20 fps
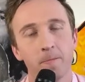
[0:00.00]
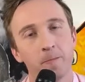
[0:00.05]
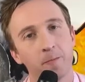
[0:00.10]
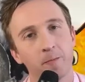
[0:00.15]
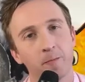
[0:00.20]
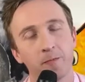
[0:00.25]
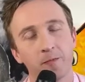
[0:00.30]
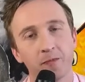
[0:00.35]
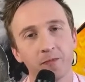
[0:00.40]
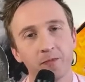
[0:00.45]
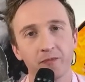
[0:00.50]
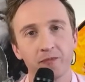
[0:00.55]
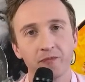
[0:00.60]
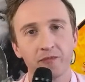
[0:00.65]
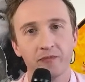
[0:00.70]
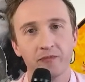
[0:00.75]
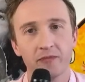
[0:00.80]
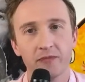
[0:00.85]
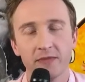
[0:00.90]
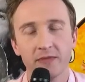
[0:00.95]

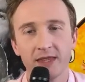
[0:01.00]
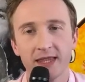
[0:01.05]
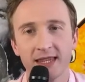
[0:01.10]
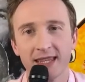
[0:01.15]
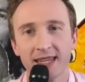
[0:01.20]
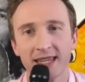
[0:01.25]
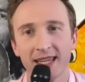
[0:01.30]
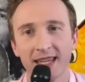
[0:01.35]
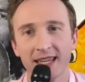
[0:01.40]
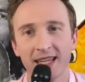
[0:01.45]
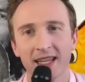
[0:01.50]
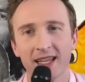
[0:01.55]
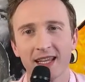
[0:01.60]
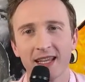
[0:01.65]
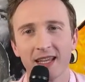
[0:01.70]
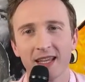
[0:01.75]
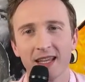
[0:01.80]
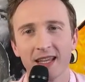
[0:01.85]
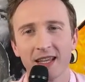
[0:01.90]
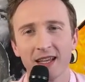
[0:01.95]

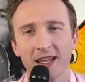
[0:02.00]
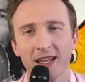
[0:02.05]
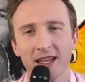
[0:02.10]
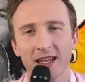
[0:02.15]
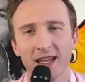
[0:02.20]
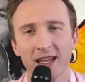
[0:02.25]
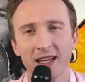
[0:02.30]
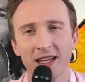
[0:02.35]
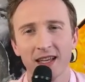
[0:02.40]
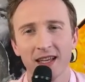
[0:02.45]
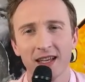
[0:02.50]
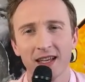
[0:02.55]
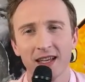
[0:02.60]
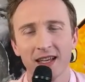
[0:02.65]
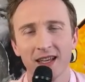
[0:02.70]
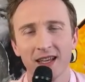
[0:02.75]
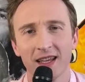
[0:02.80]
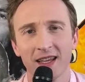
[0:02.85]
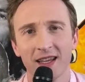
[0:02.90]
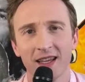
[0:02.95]

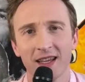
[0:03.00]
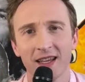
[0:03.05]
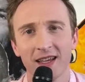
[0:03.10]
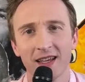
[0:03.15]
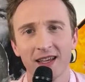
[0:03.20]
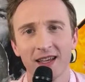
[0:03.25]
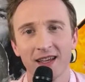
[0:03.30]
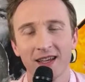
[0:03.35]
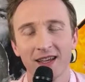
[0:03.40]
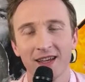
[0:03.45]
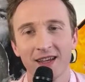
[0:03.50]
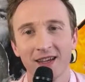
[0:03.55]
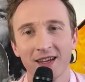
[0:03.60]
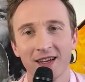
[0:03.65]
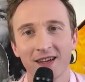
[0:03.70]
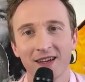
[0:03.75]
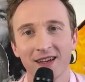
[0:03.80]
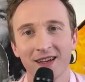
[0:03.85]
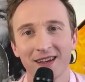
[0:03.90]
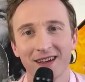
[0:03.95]

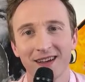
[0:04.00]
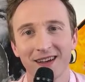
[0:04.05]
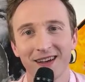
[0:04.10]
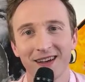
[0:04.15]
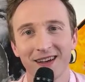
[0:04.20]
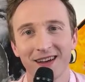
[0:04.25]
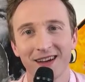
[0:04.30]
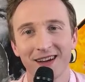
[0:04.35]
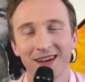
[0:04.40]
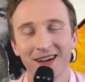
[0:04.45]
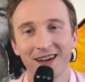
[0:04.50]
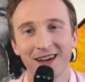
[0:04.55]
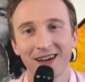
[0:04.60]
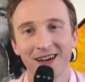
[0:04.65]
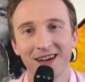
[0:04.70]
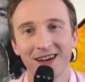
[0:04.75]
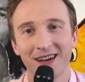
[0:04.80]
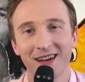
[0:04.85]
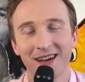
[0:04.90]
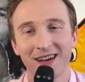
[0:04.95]

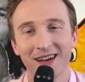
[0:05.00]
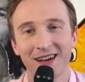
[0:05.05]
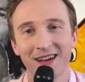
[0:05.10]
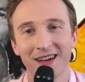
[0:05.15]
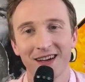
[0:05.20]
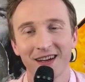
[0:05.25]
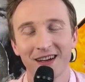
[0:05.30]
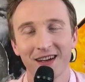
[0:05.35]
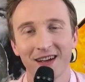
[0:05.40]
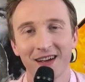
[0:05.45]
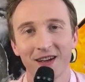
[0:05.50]
This person isn't speaking.